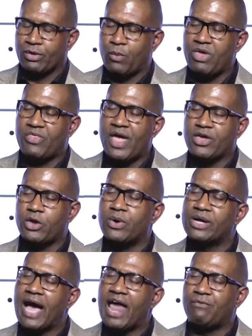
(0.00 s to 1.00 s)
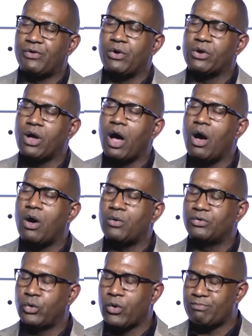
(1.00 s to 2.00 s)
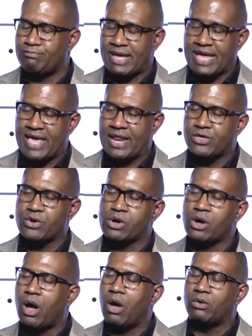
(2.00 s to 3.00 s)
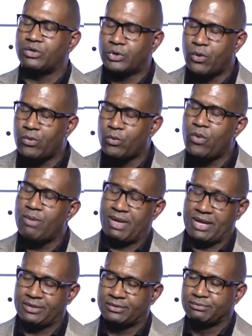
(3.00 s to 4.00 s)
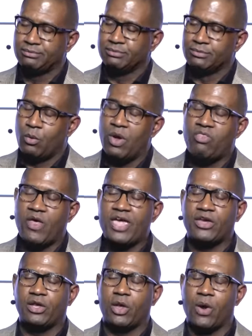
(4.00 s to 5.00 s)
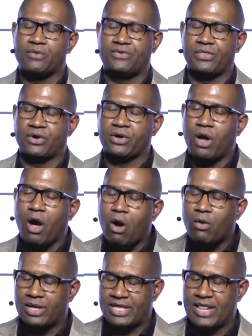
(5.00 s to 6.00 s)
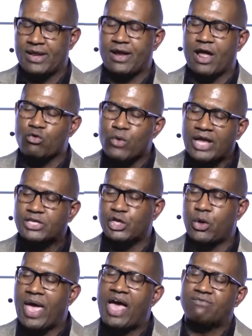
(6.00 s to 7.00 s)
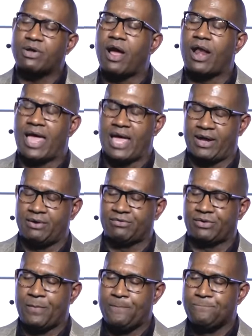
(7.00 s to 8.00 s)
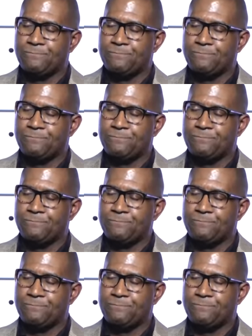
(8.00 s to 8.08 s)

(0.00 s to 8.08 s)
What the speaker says: We thank you, O God, for your call toward men and your call toward women. We thank you, Lord, for the calling and the direction you have on our lives.